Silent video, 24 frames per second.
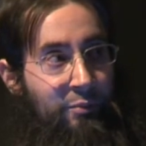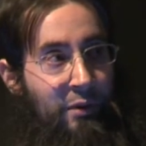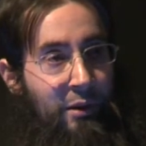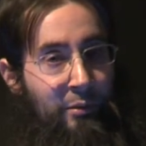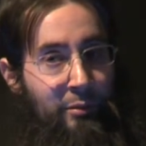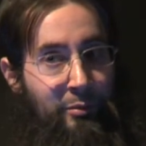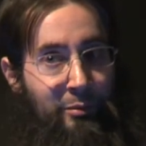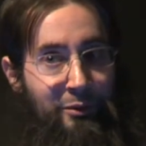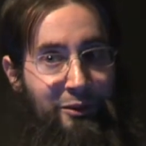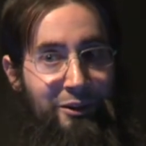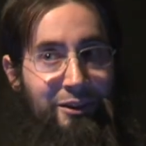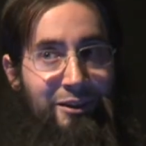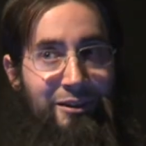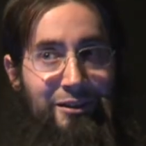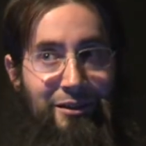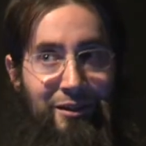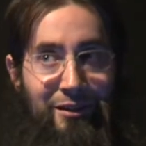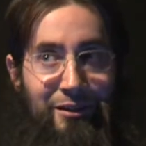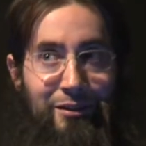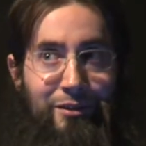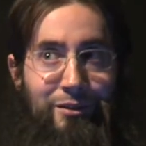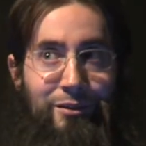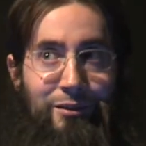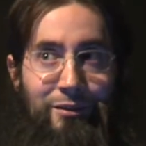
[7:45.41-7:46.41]

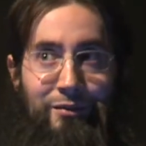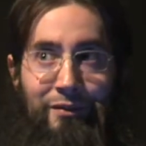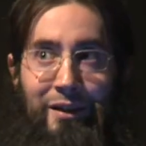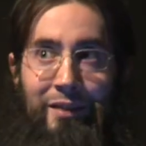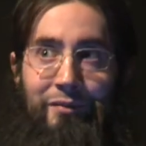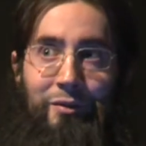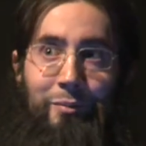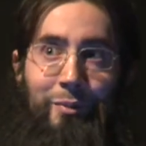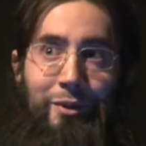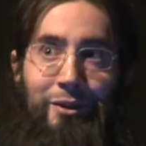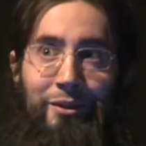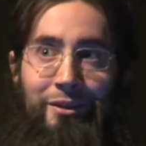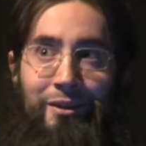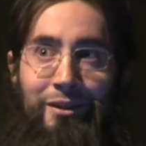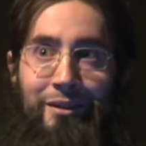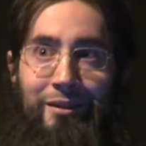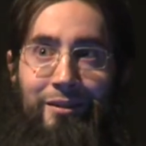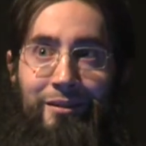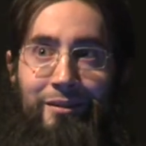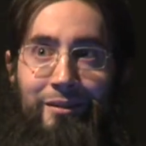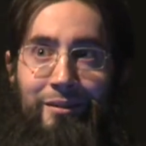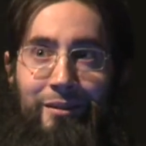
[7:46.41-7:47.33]
probabilistic survivability.